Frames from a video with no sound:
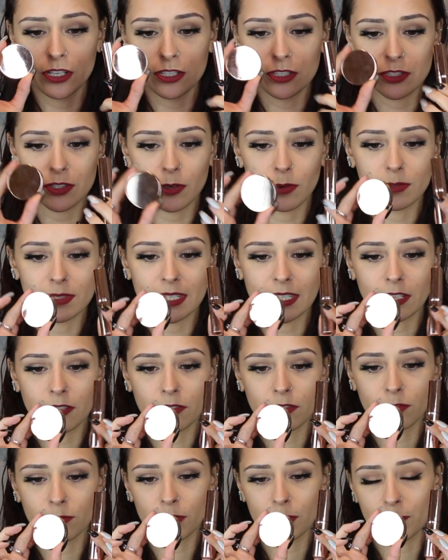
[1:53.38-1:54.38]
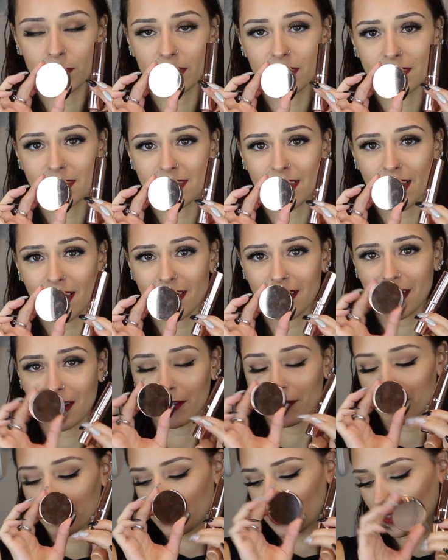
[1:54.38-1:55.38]
So it was like a 3-piece set and I
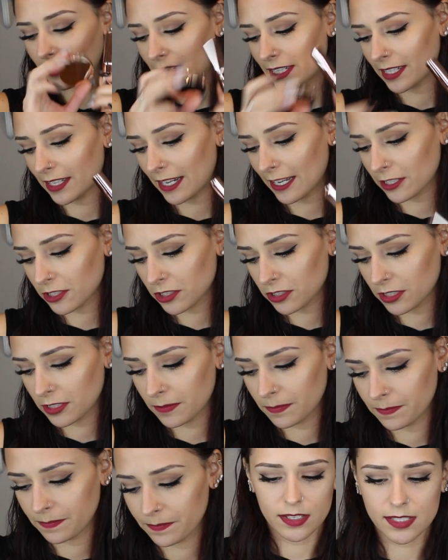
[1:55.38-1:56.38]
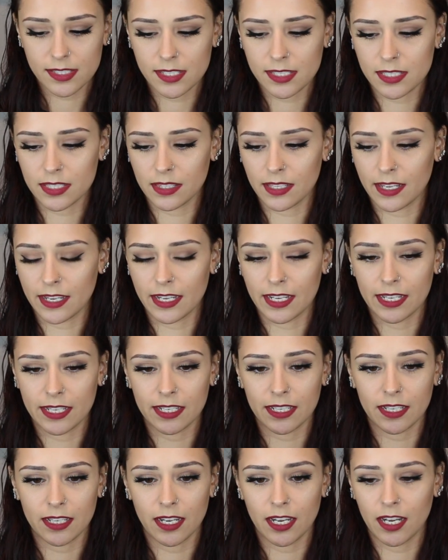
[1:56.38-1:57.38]
really like it actually. This is
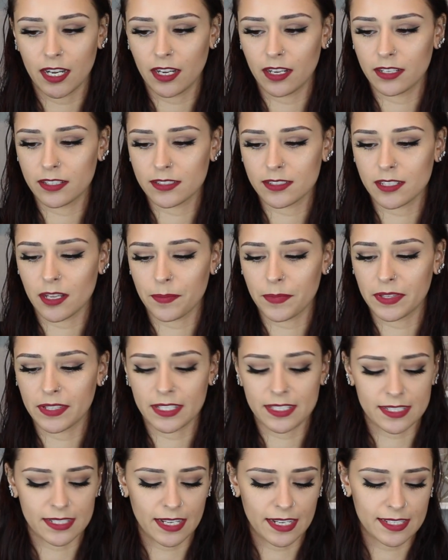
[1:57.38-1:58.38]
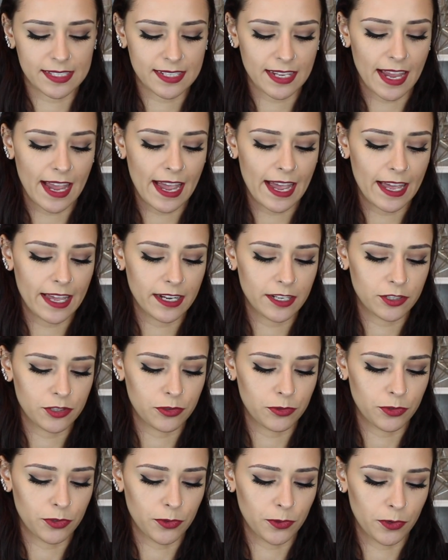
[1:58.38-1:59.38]
like something that's nice to add
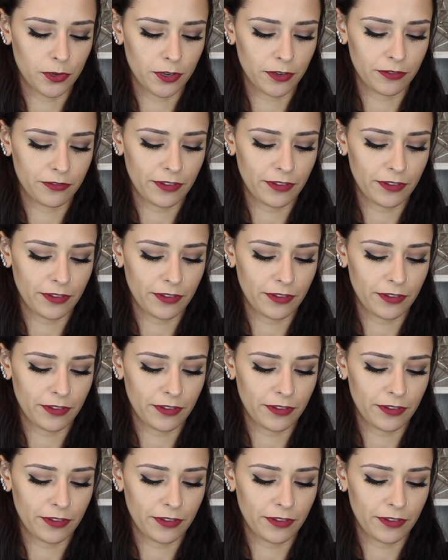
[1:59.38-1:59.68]
to your